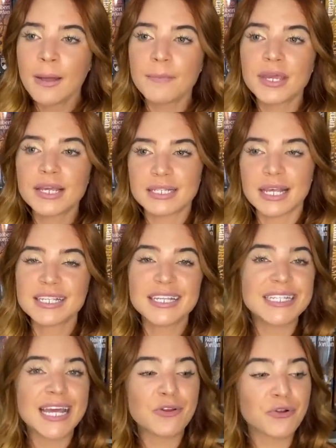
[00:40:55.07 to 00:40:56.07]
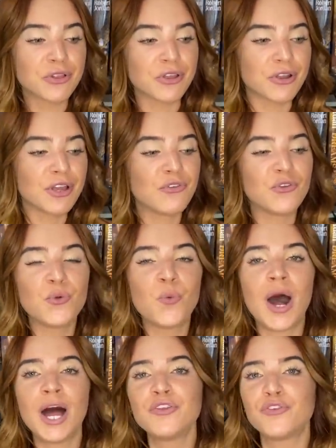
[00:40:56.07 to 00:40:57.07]
because as I said earlier, if you
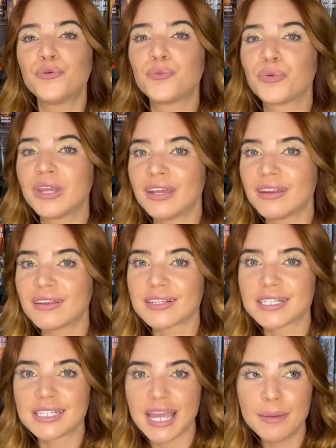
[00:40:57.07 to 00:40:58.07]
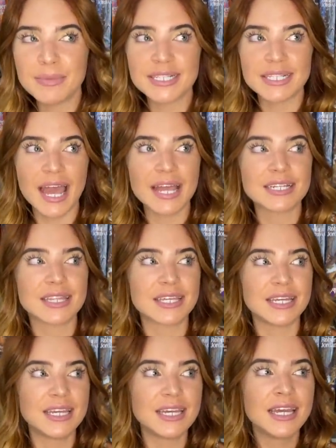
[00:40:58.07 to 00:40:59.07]
want to read the same exact
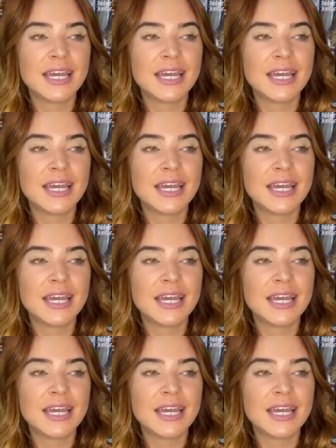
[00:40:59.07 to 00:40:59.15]
thing